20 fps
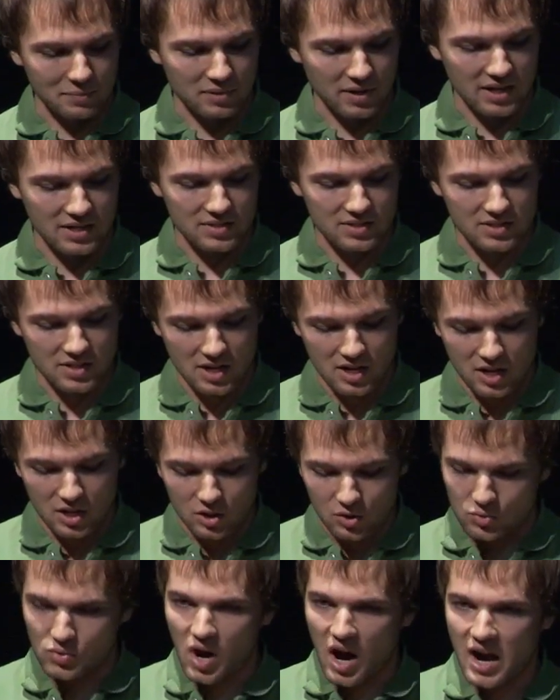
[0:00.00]
plates
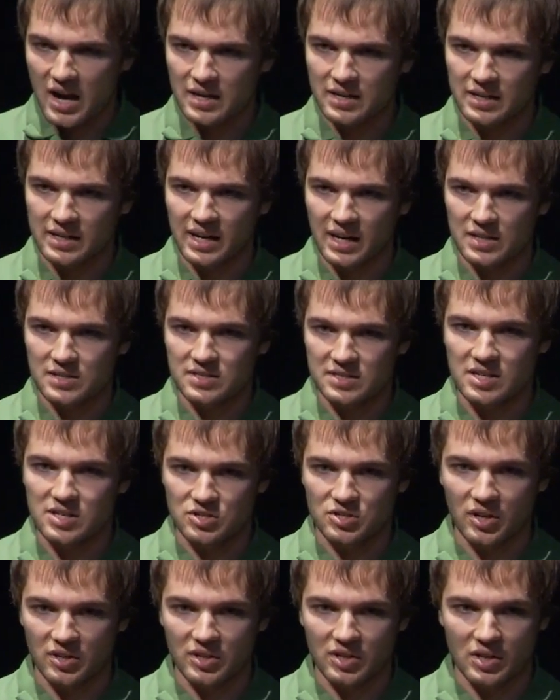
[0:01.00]
grind against each
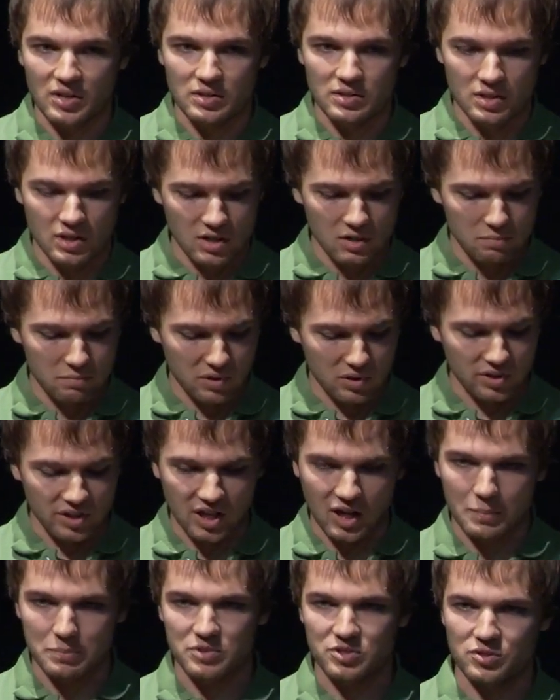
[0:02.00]
other, building
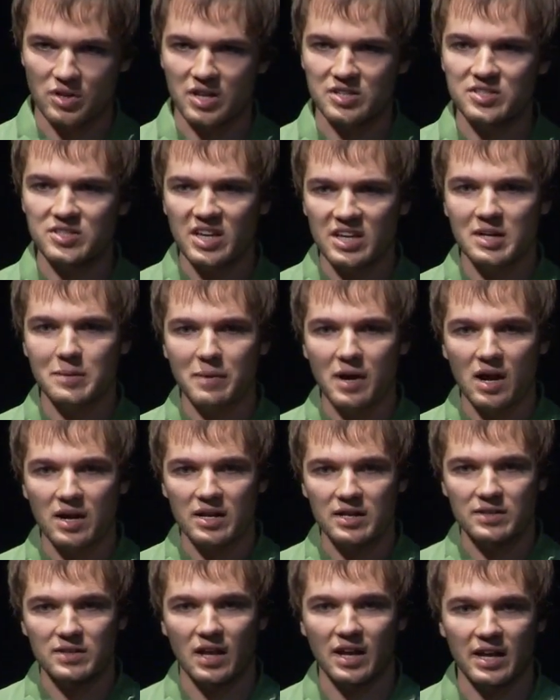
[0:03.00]
up stress. Think about
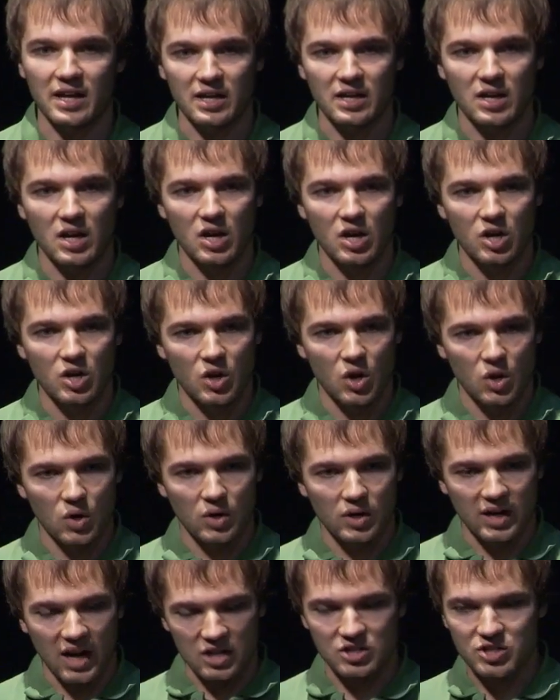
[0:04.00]
it like
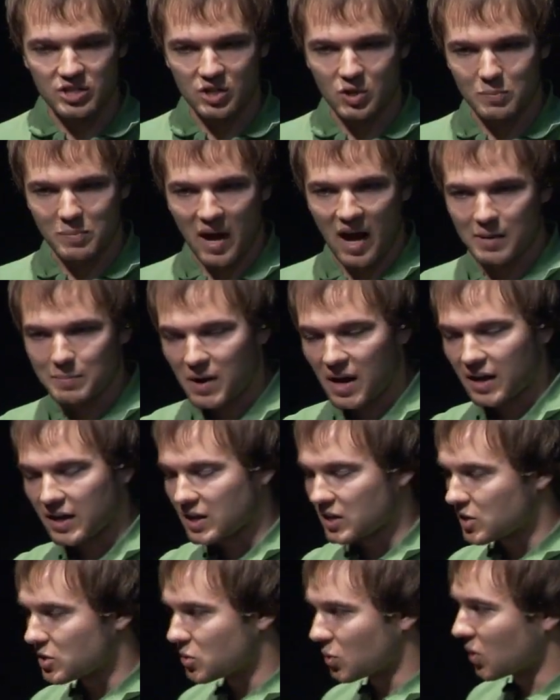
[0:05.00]
catching your backpack
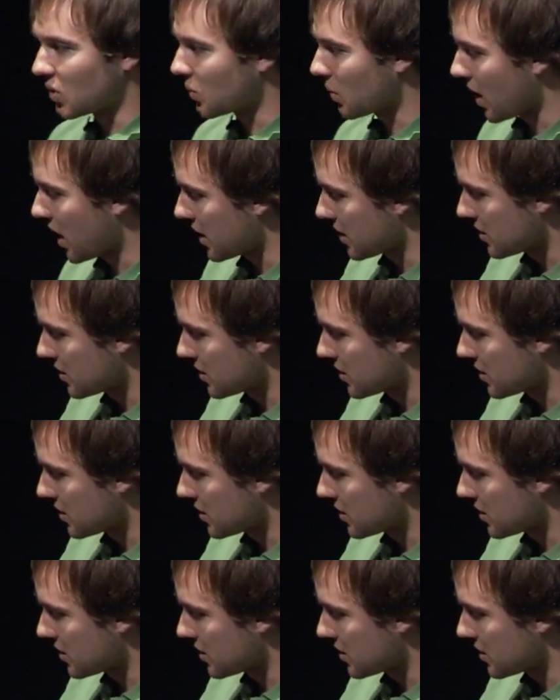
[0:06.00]
in a doorway.